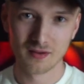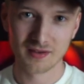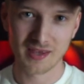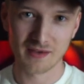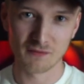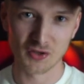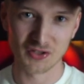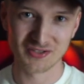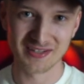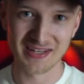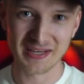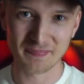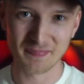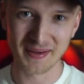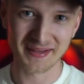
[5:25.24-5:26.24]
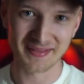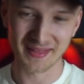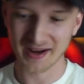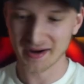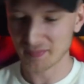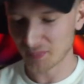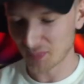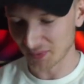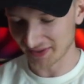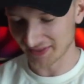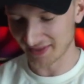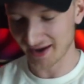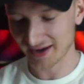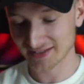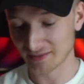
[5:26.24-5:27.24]
Give you a sneak peek there. Pretty
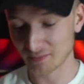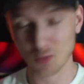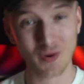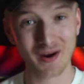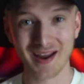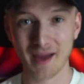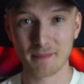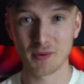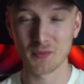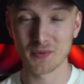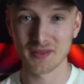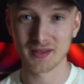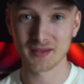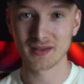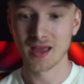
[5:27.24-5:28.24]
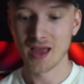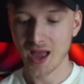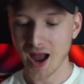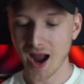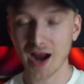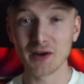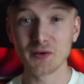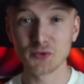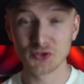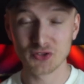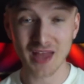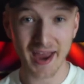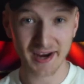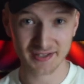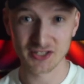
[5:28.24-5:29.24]
nice. I'm quite happy with it. I
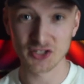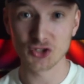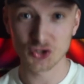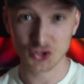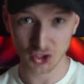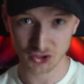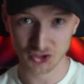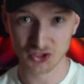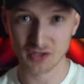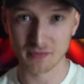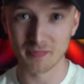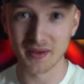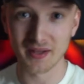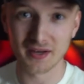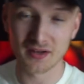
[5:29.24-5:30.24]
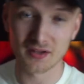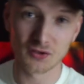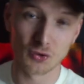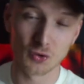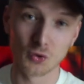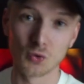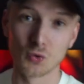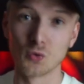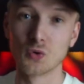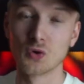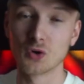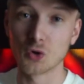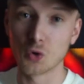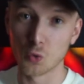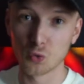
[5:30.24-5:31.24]
actually just submitted it to
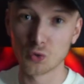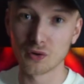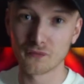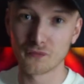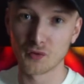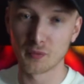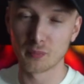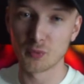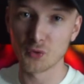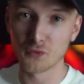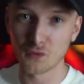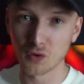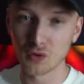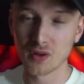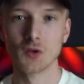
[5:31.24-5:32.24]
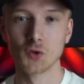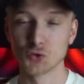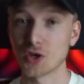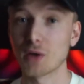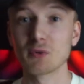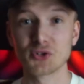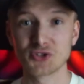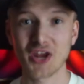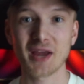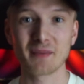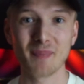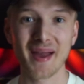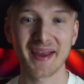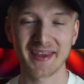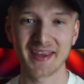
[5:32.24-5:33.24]
Google for approval. So I will check
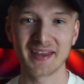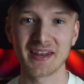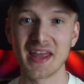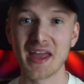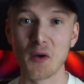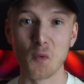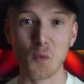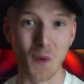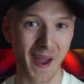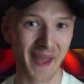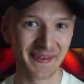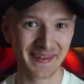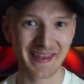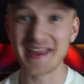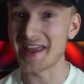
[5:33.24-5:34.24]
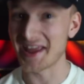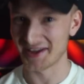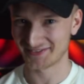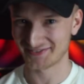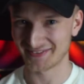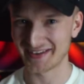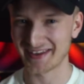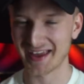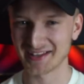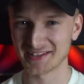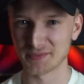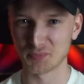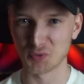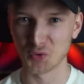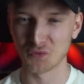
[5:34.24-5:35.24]
back in when, if it gets
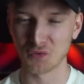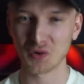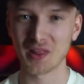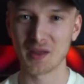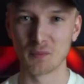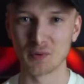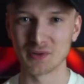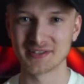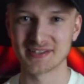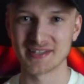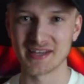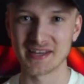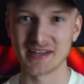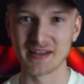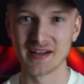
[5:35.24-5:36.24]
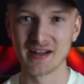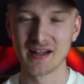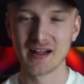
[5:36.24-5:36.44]
approval and we'll see